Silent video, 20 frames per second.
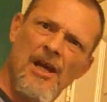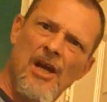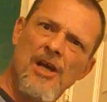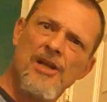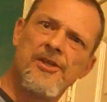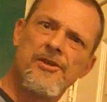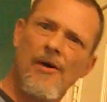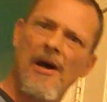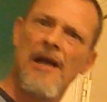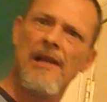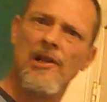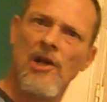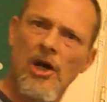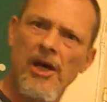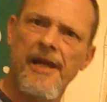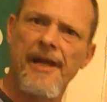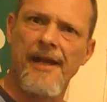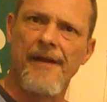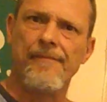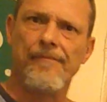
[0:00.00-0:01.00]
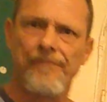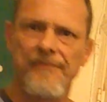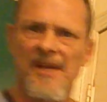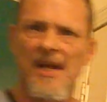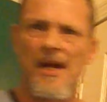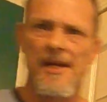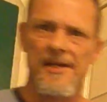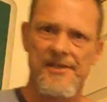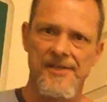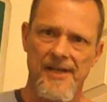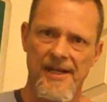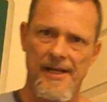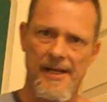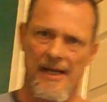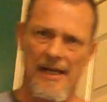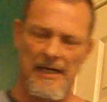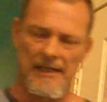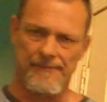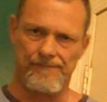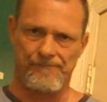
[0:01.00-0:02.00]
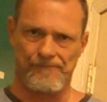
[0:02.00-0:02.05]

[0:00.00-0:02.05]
So I look in. I see the guy.